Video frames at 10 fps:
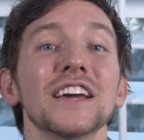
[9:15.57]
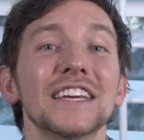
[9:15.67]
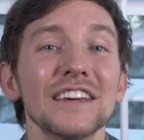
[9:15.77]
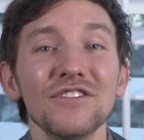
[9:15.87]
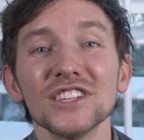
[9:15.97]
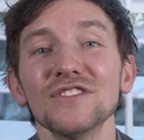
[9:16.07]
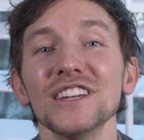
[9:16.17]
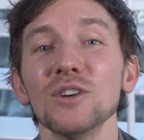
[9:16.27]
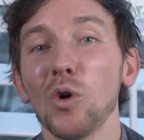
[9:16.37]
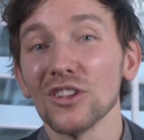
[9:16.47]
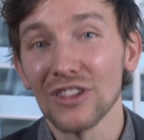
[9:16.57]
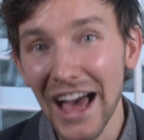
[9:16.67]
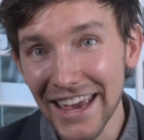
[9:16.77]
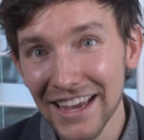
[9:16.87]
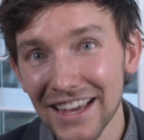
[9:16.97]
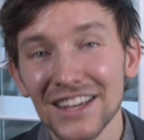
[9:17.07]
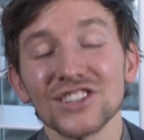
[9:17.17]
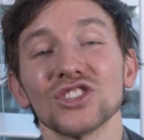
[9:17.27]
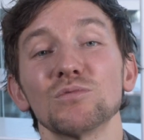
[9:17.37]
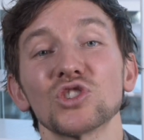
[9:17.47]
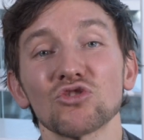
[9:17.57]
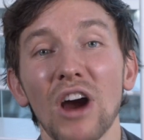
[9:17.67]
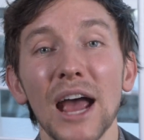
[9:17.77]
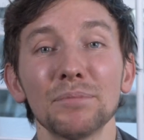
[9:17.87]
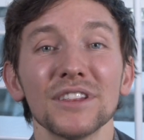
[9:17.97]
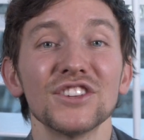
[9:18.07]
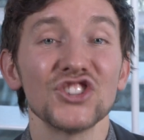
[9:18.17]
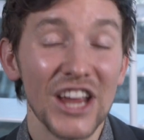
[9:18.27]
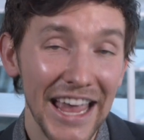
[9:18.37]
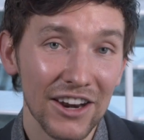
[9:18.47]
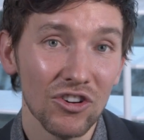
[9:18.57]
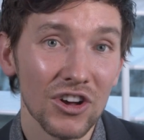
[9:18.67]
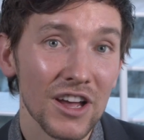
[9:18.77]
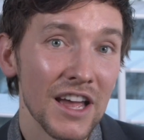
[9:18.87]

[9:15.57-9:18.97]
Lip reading: give this video a like, subscribe to the channel.